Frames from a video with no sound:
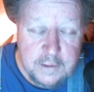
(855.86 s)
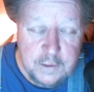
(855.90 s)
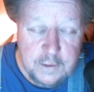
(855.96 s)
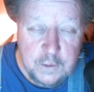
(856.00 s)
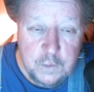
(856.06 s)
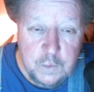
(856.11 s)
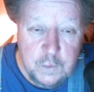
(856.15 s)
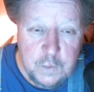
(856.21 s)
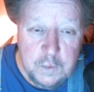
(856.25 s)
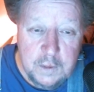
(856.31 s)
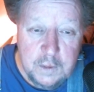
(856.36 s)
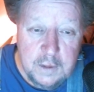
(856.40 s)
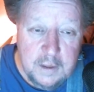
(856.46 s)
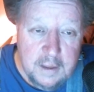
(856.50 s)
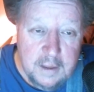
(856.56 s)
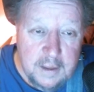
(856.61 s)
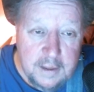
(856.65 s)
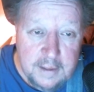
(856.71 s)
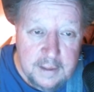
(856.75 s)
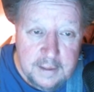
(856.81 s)
So...
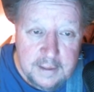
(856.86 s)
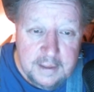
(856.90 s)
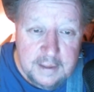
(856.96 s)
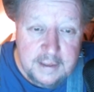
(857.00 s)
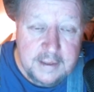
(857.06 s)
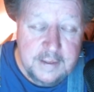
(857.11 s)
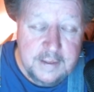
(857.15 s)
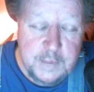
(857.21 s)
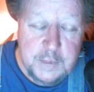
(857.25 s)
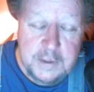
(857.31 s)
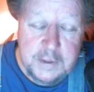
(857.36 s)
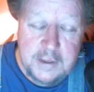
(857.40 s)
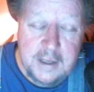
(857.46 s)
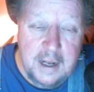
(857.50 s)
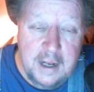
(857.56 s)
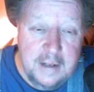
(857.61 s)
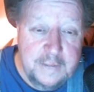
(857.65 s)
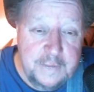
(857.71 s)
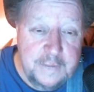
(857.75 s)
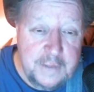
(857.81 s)
this was
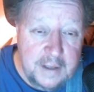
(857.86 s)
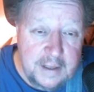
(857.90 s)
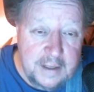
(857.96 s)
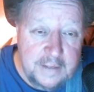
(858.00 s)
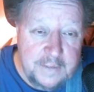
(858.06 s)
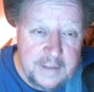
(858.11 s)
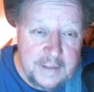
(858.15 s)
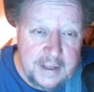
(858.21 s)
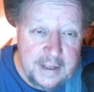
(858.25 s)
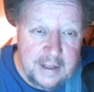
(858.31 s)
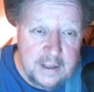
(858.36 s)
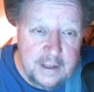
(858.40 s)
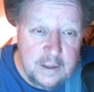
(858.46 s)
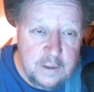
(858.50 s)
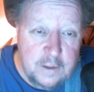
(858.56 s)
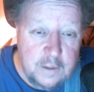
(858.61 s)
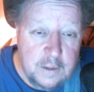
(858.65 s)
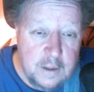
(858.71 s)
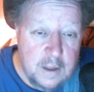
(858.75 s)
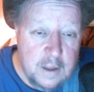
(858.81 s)
not a funny
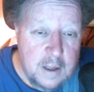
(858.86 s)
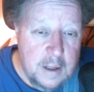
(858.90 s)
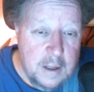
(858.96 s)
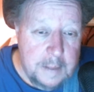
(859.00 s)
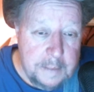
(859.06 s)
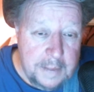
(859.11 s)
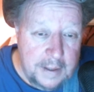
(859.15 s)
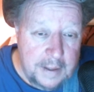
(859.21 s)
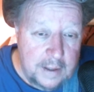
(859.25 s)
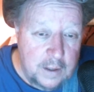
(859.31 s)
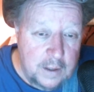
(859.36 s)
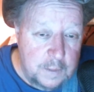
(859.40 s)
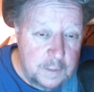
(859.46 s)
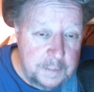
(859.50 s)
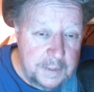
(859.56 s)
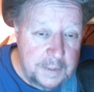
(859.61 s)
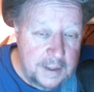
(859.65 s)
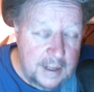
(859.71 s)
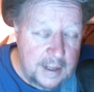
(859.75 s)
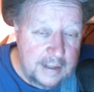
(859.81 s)
video, but I
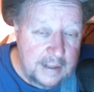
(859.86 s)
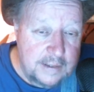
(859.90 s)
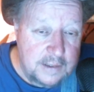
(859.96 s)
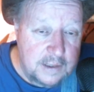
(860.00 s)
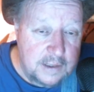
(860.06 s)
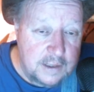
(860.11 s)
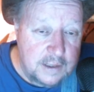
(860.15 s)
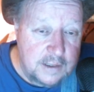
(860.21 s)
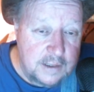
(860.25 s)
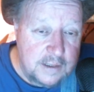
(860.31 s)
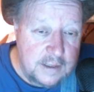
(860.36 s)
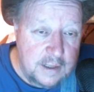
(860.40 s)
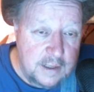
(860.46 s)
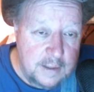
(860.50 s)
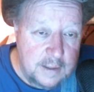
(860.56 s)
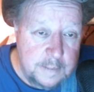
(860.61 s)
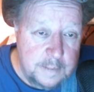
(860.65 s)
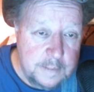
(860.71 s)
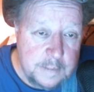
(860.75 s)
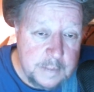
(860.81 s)
hope you guys learned
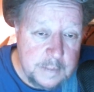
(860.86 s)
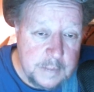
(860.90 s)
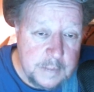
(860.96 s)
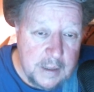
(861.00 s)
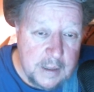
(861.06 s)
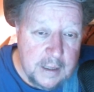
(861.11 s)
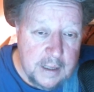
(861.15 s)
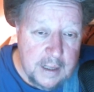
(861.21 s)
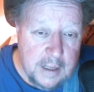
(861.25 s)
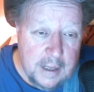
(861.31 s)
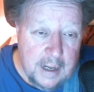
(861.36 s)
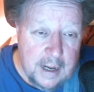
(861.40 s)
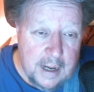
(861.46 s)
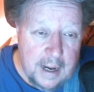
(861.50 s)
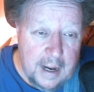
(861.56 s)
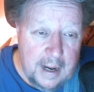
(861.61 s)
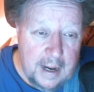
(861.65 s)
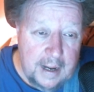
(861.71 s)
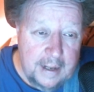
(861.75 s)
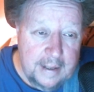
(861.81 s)
something.
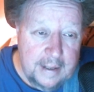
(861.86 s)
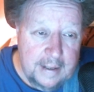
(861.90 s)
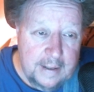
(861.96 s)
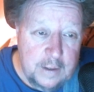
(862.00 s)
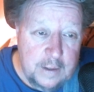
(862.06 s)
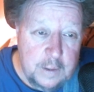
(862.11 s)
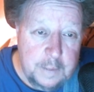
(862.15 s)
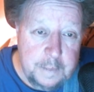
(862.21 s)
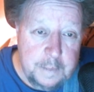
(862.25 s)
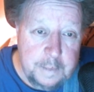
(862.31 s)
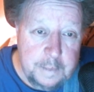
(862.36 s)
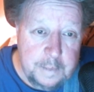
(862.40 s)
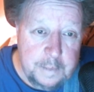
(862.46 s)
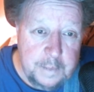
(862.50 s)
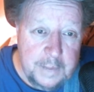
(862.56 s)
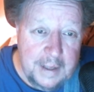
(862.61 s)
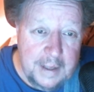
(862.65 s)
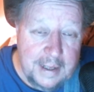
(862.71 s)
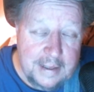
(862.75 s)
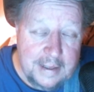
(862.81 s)
And I hope
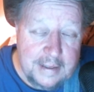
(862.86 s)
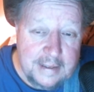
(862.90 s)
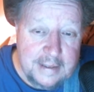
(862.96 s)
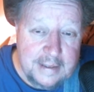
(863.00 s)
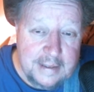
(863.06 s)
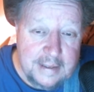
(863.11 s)
that